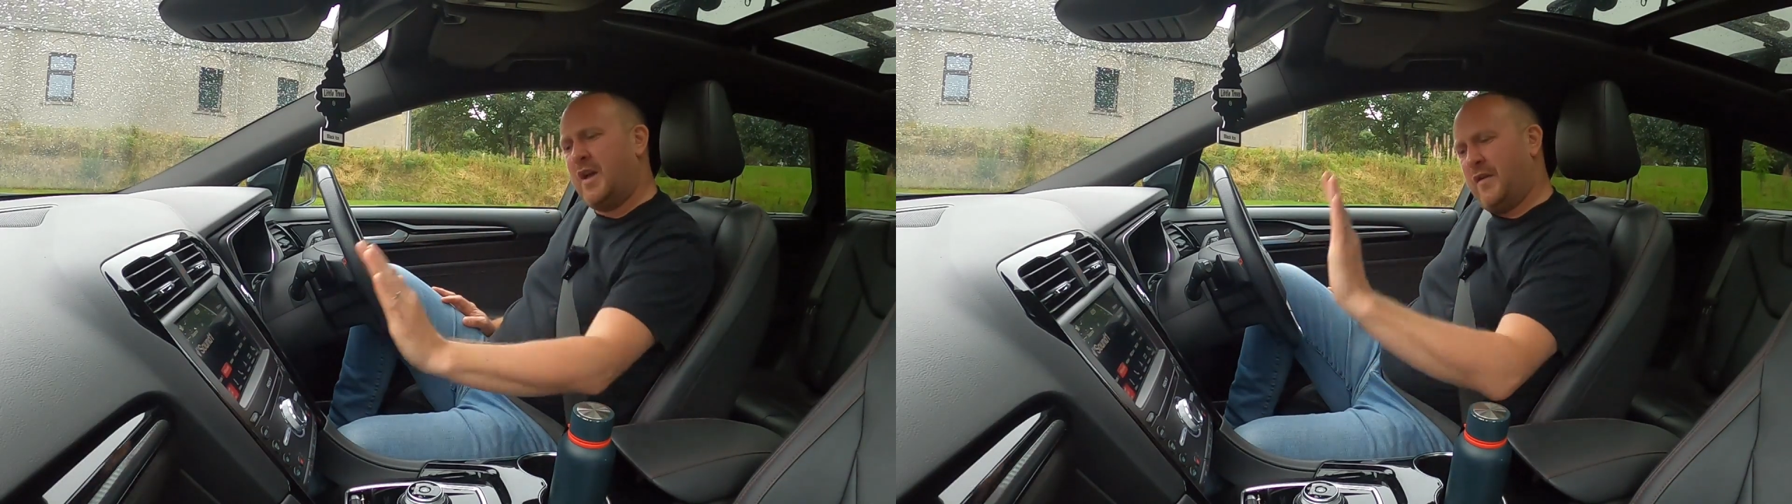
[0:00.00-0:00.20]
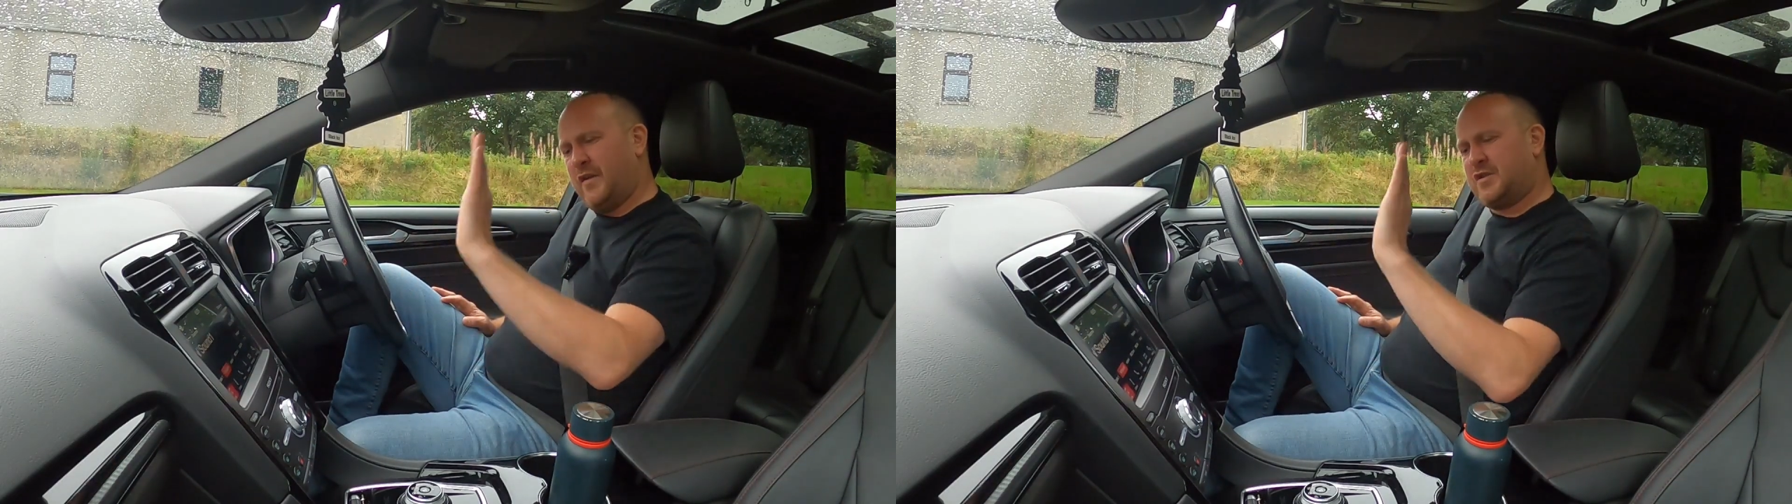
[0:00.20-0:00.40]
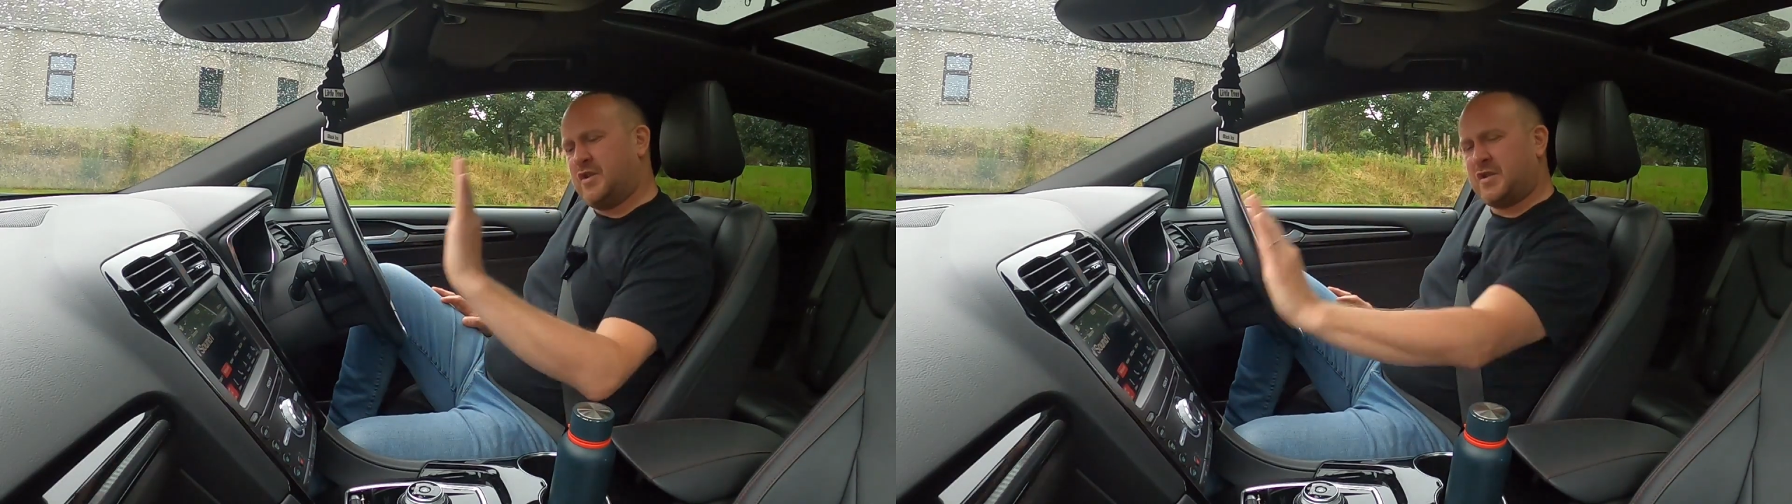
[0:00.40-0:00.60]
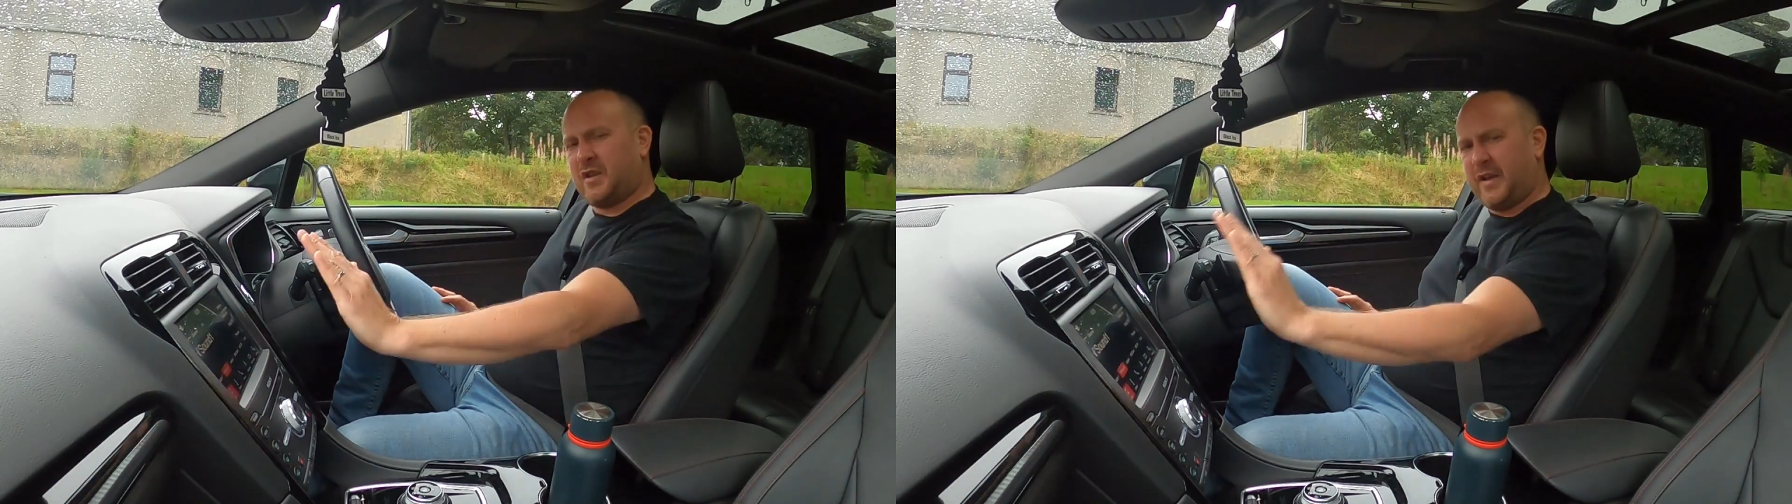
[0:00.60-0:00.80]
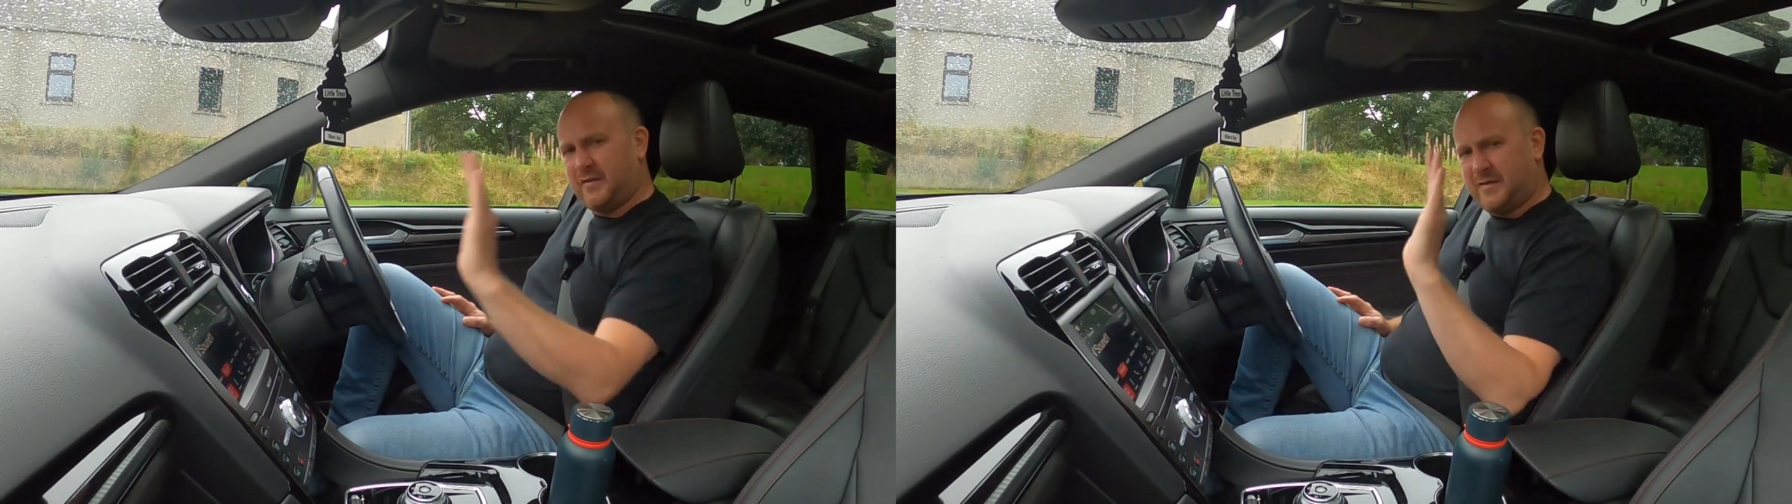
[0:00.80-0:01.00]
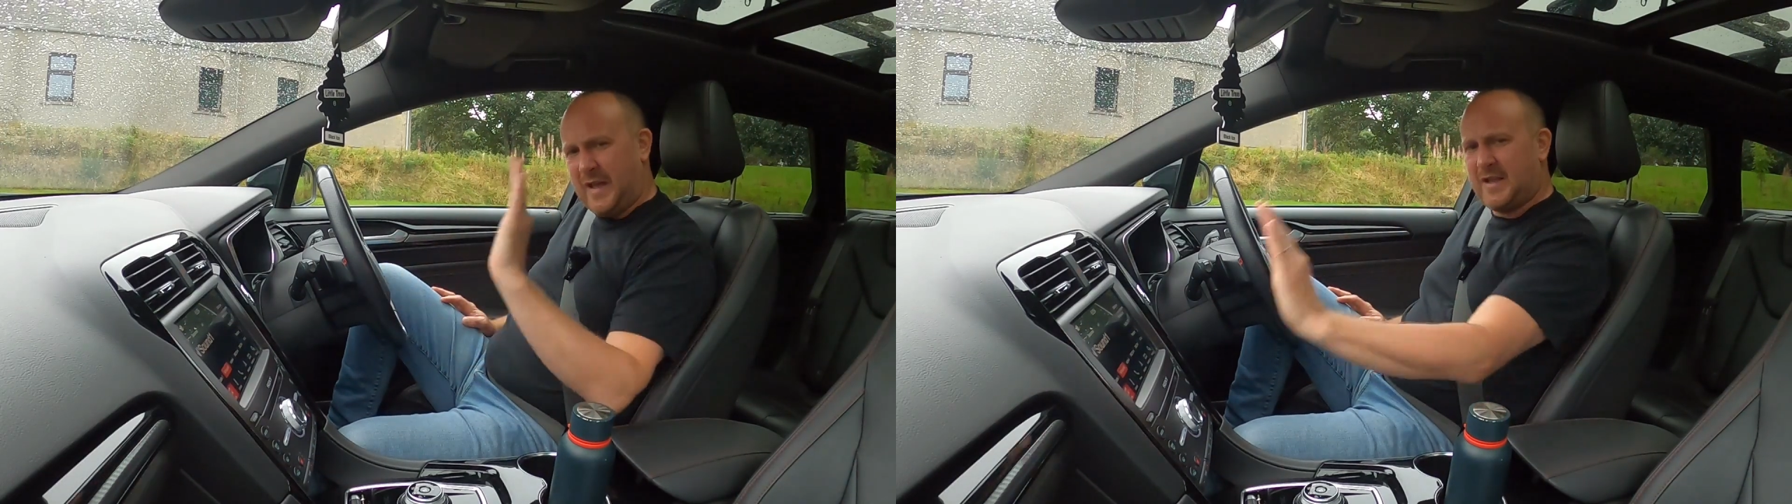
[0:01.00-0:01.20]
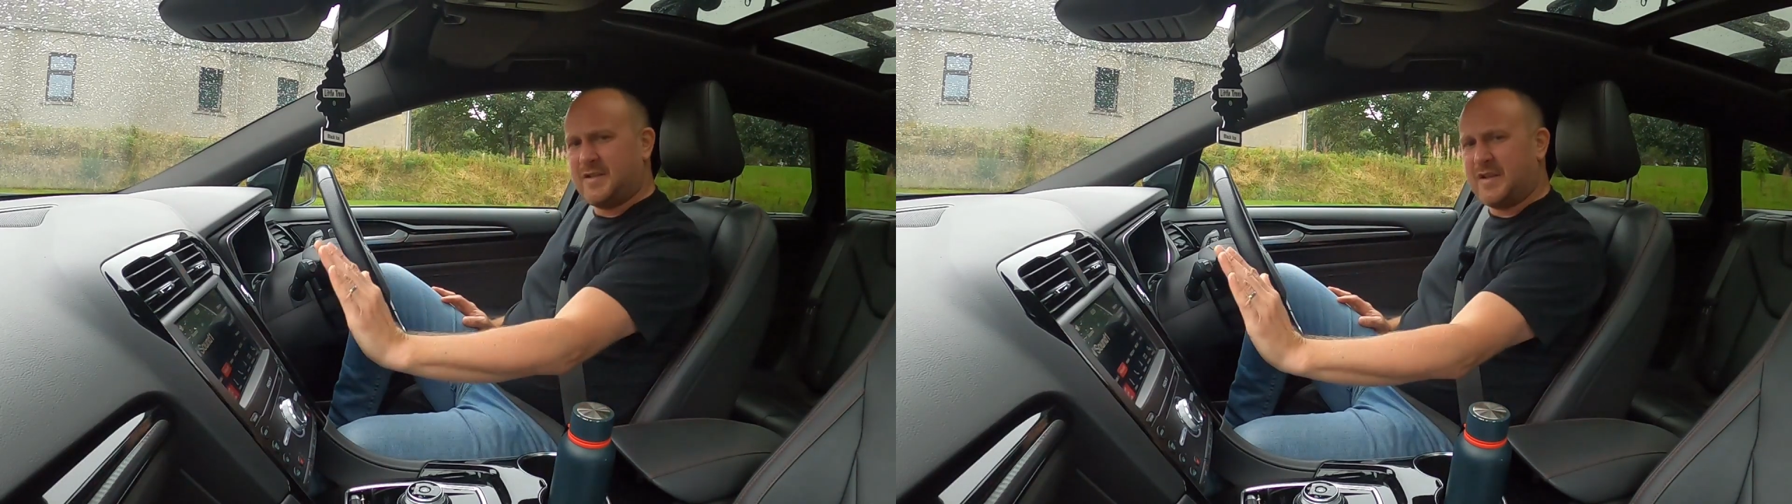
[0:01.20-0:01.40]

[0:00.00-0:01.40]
if it's just like dead